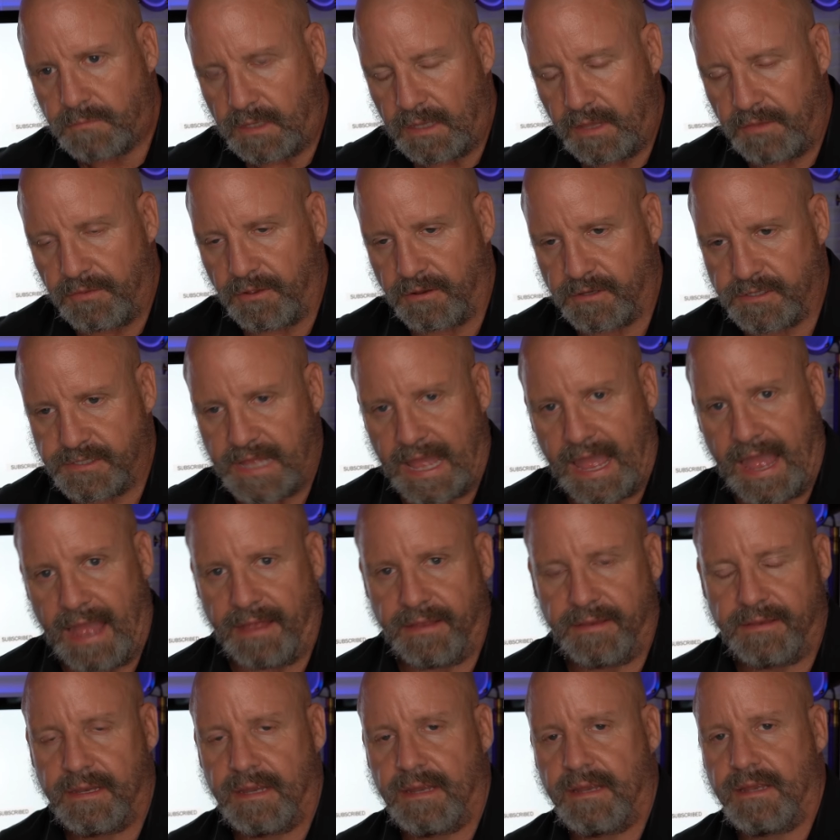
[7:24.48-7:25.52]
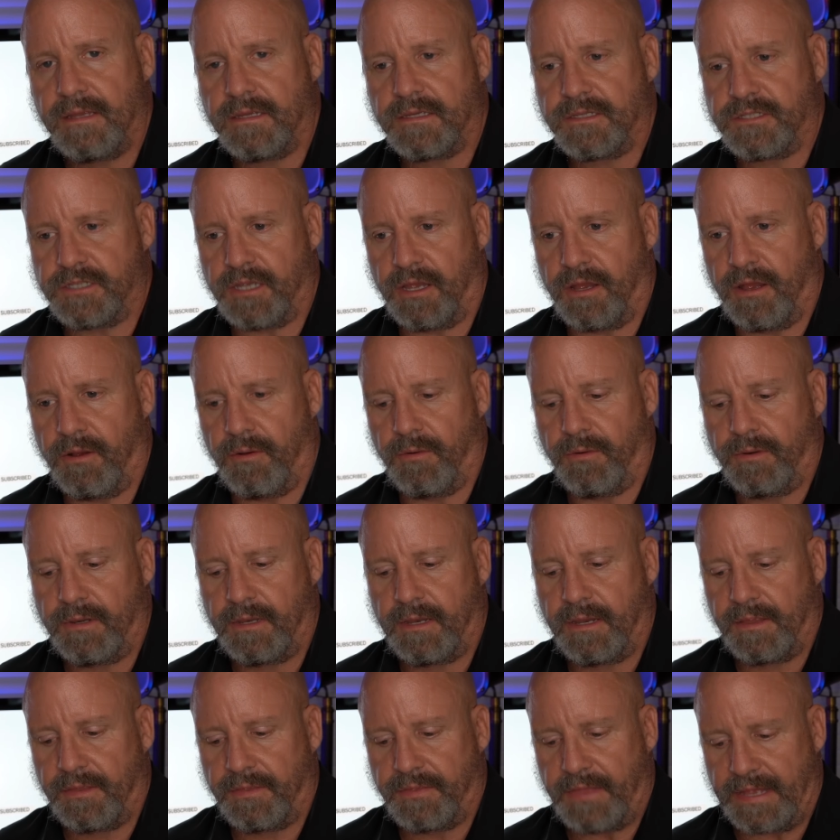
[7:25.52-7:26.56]
there's that. So
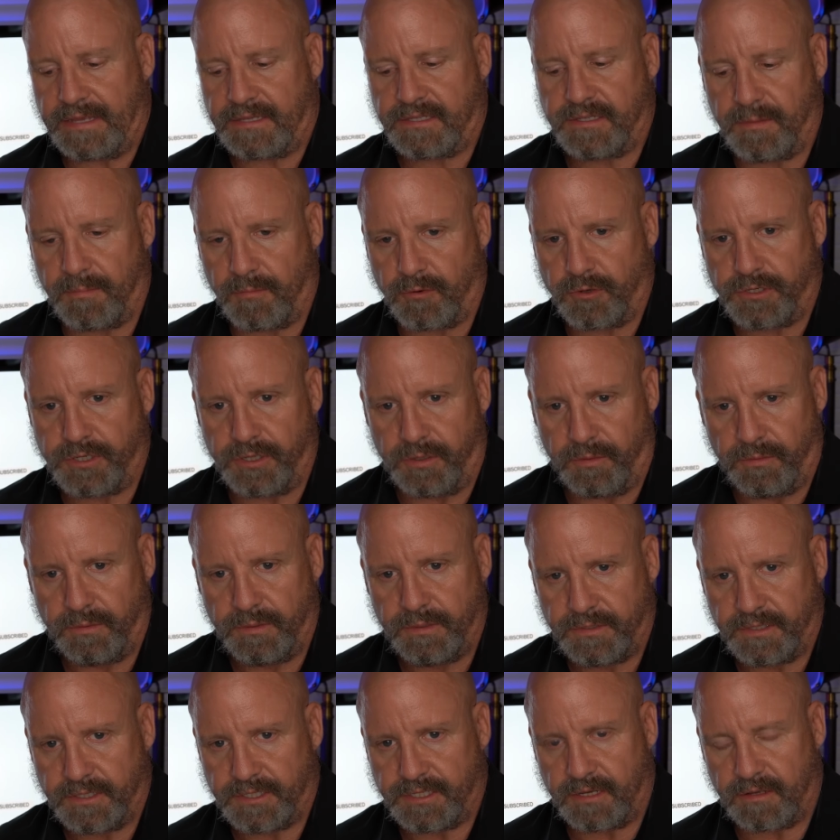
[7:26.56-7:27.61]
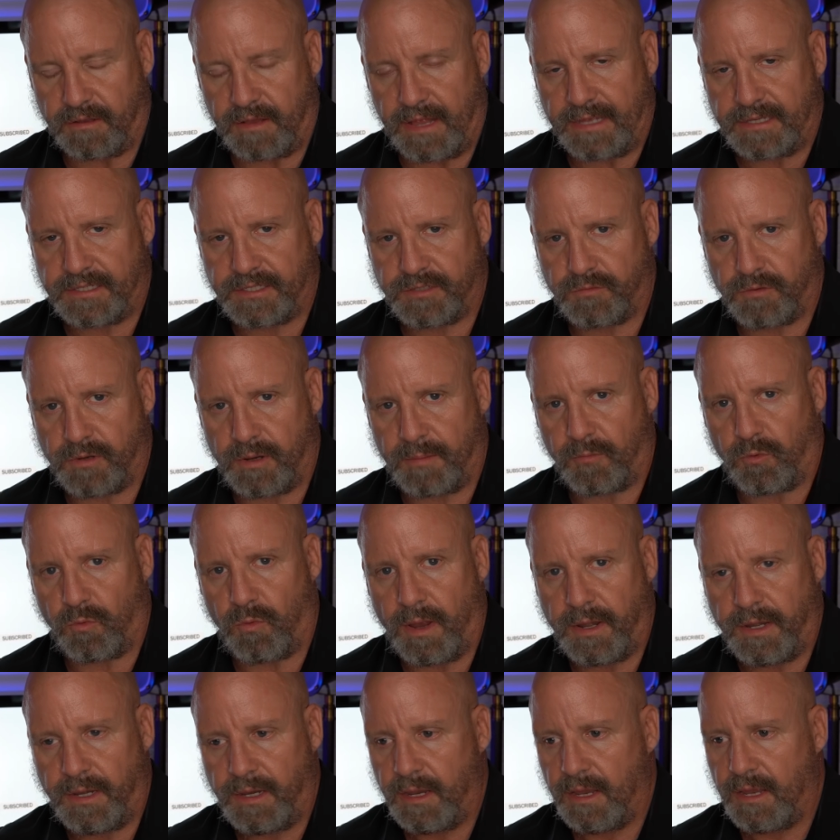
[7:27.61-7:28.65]
that's number two. The sunglasses are number
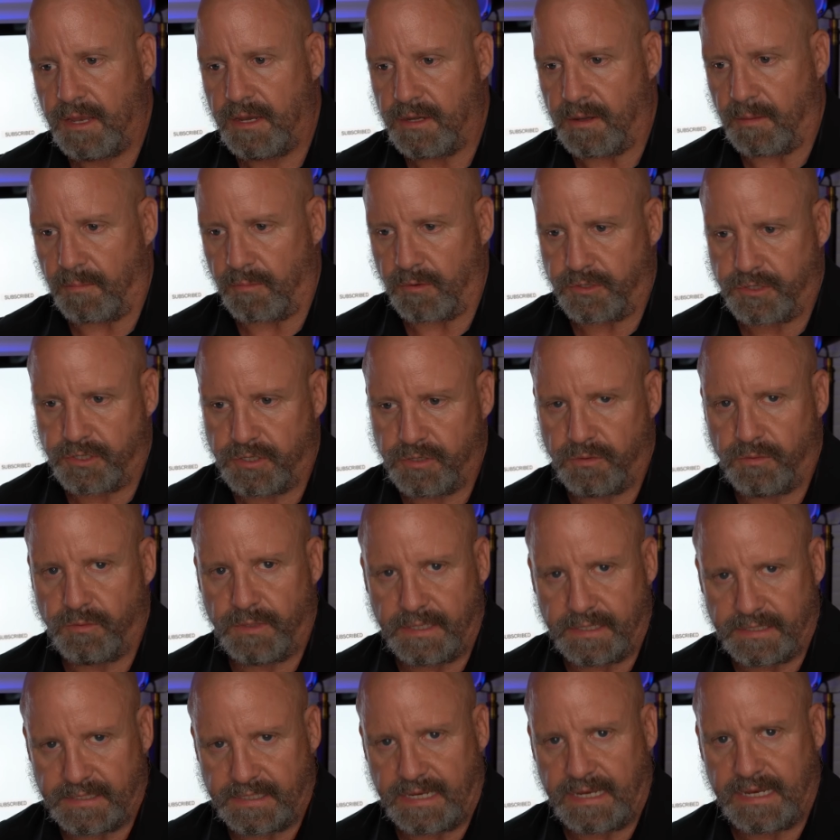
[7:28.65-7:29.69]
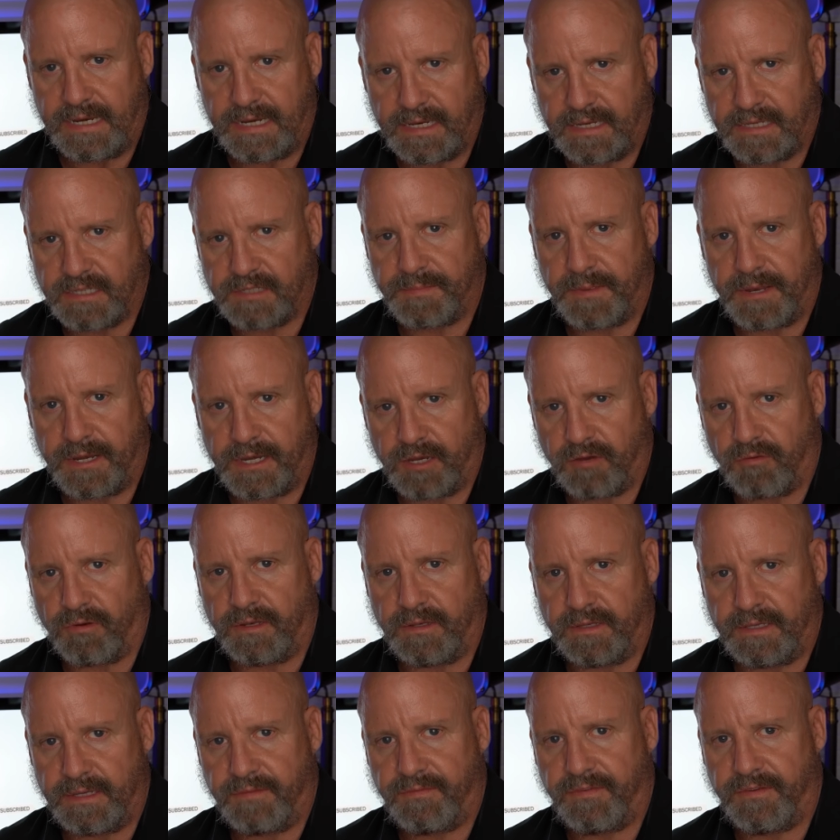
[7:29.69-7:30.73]
one. Number two is eating as many
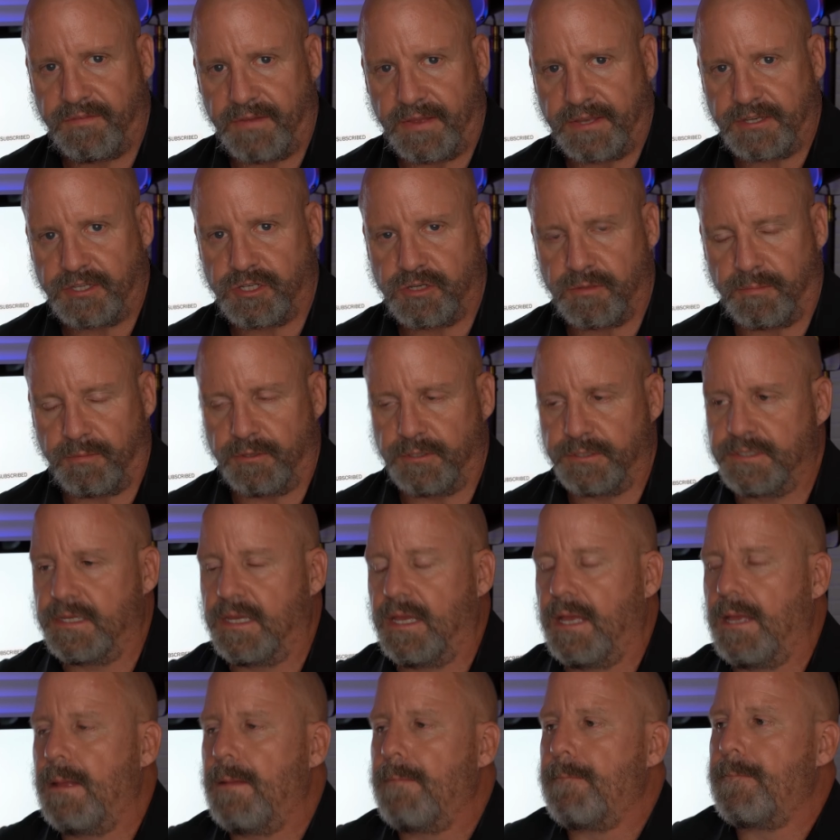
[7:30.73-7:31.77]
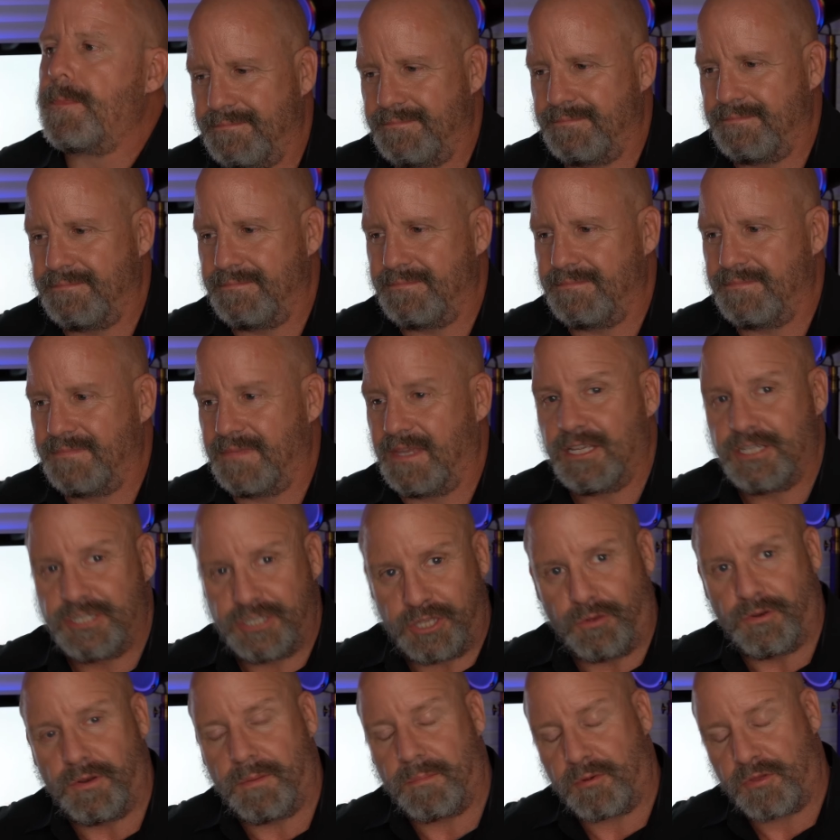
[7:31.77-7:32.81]
green leafy vegetables.
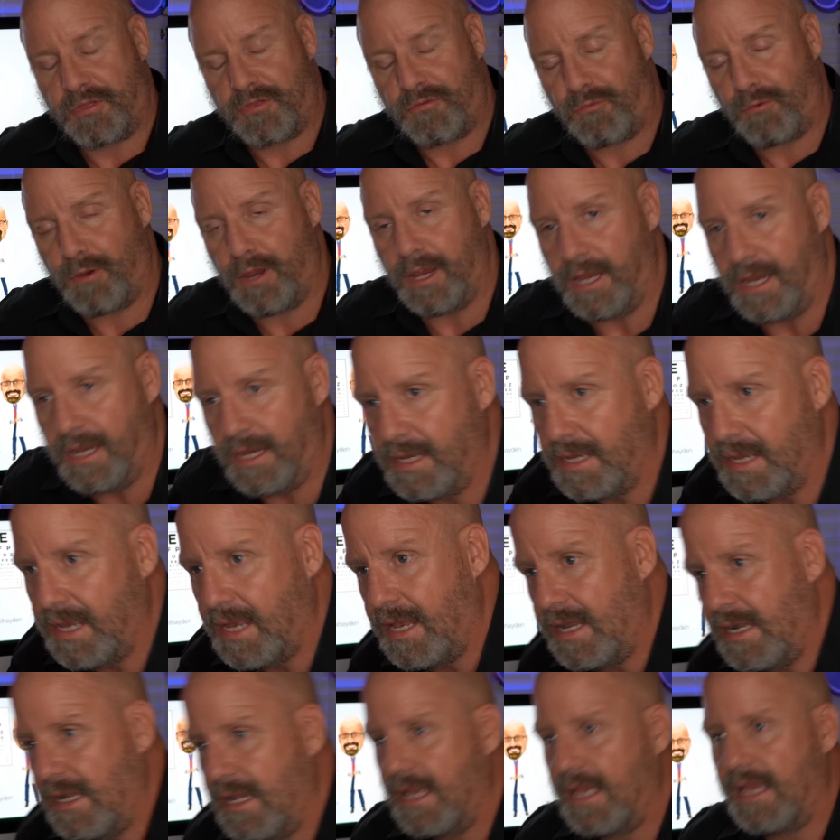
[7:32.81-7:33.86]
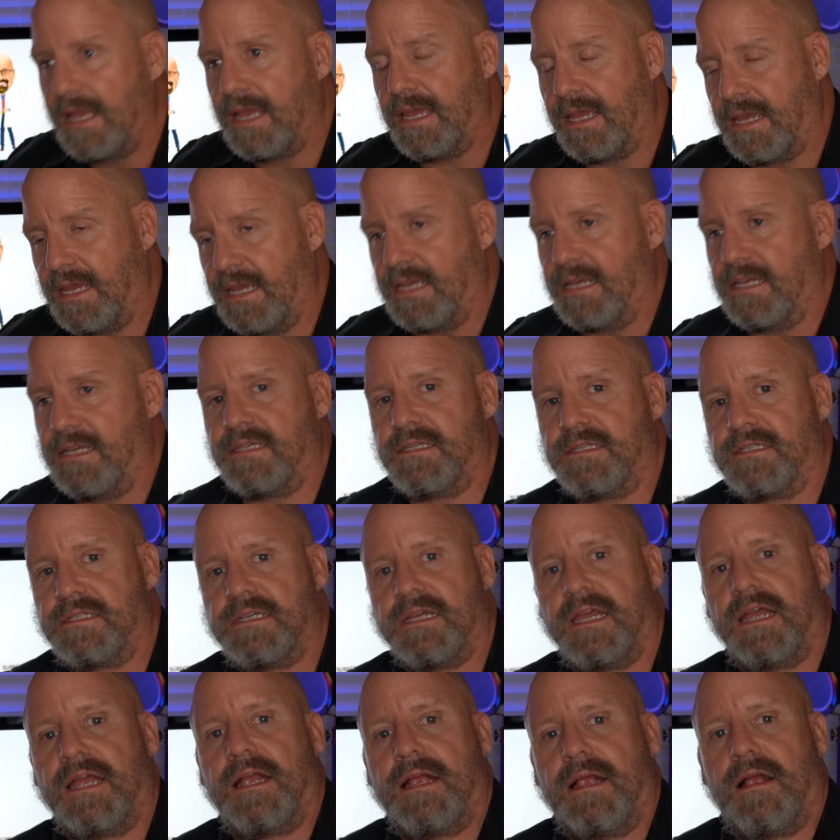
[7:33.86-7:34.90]
So number three is
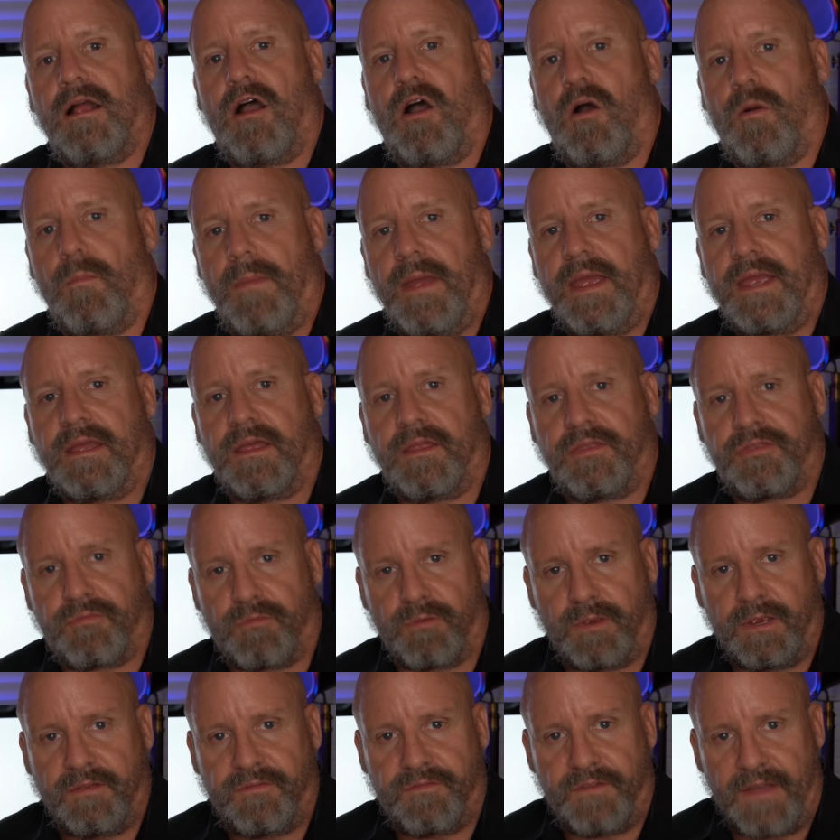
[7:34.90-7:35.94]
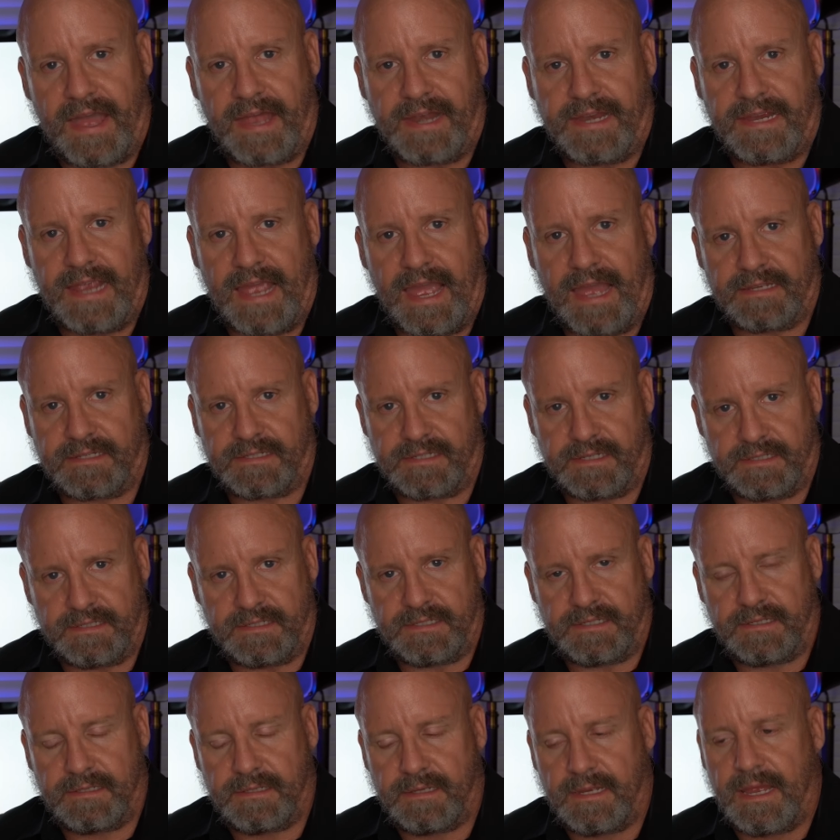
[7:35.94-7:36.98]
omega-3 fatty
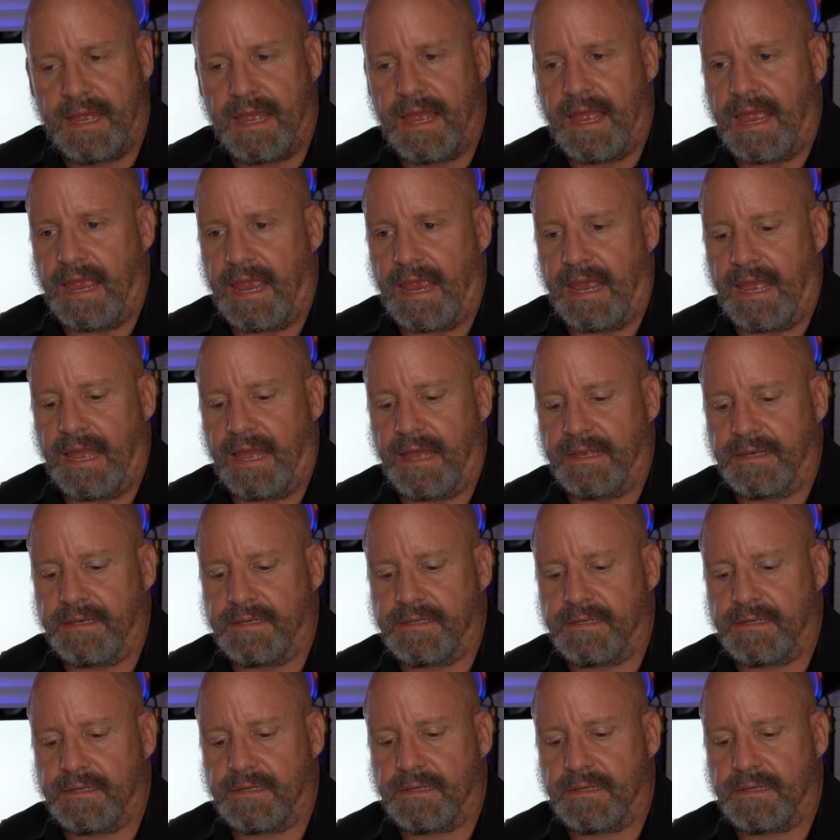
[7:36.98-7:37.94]
acids. And